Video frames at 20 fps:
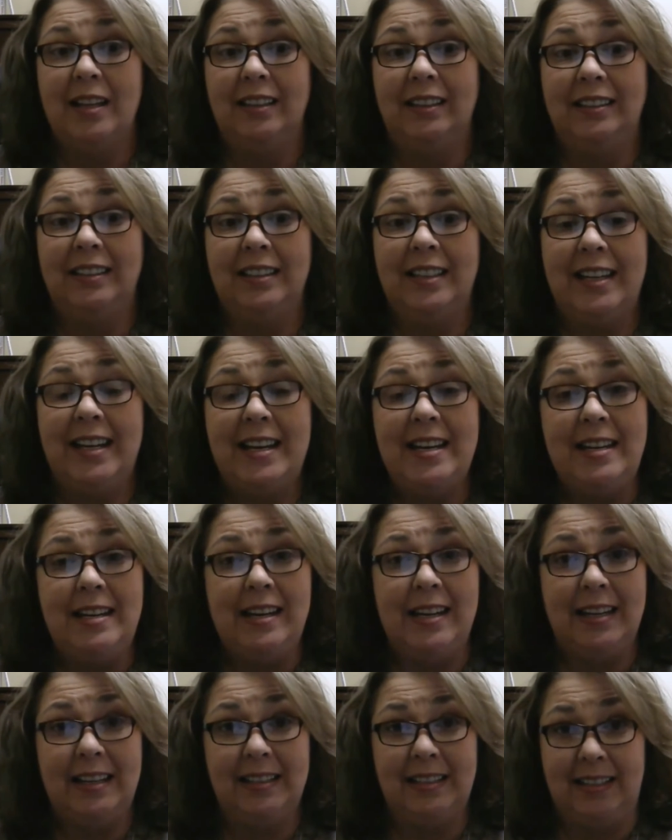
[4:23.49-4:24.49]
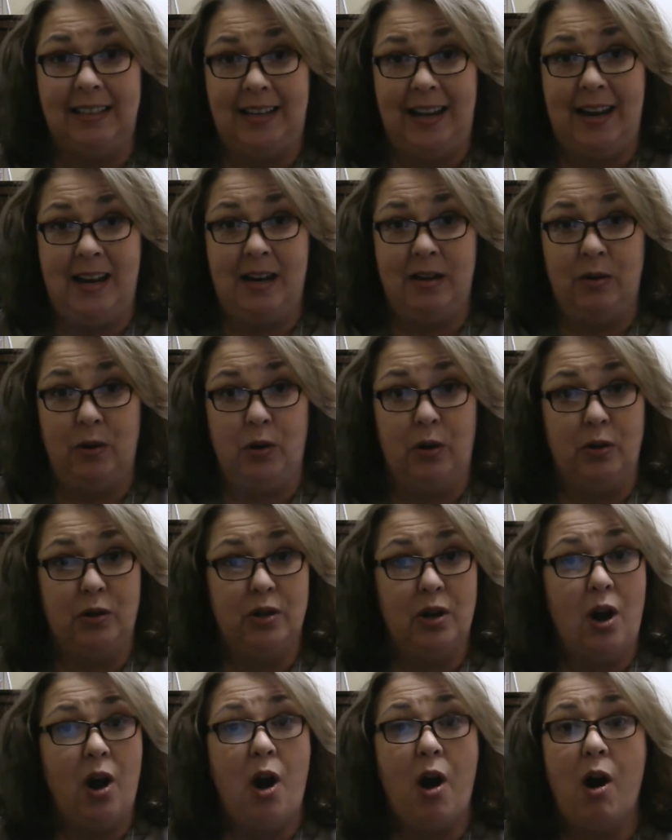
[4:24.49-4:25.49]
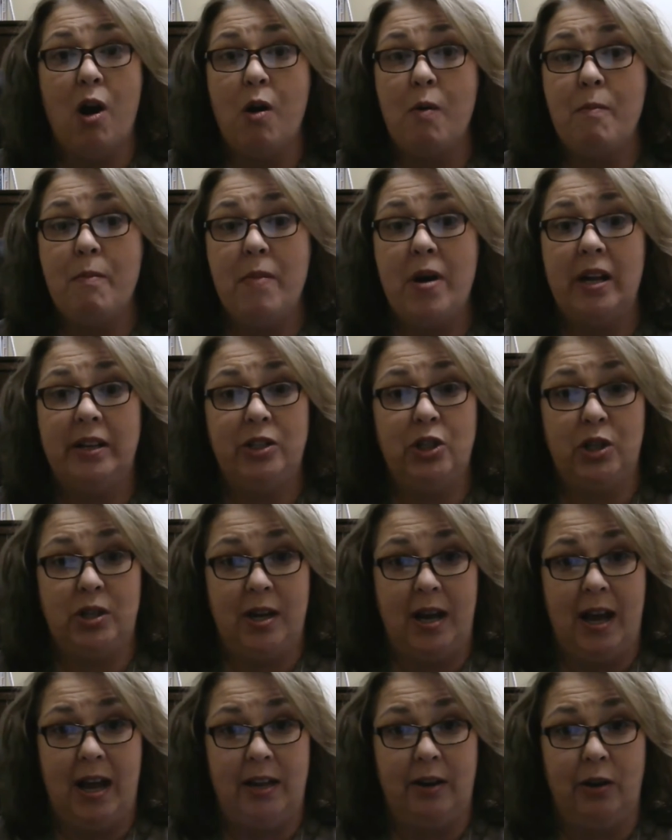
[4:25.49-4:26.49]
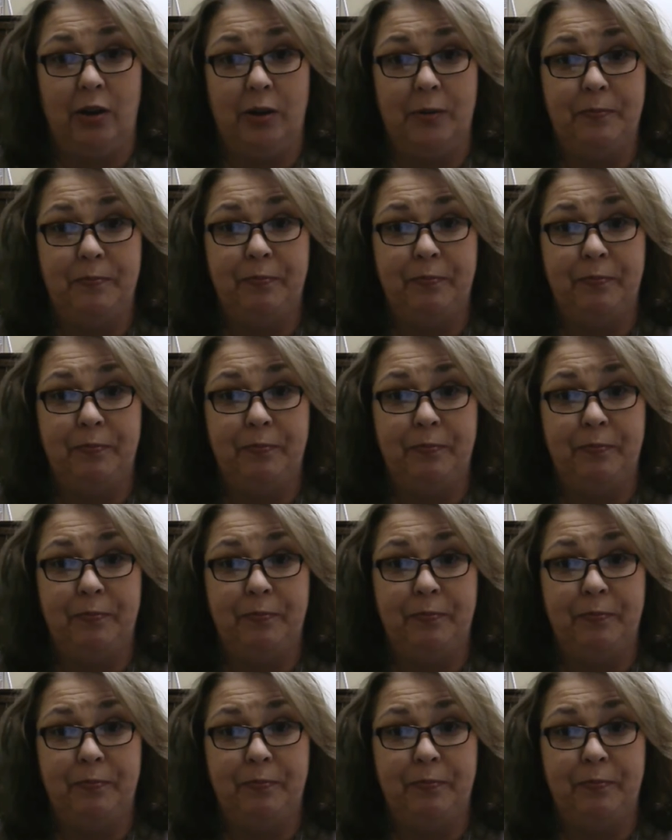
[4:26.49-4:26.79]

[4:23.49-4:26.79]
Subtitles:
Lending standards are much tighter.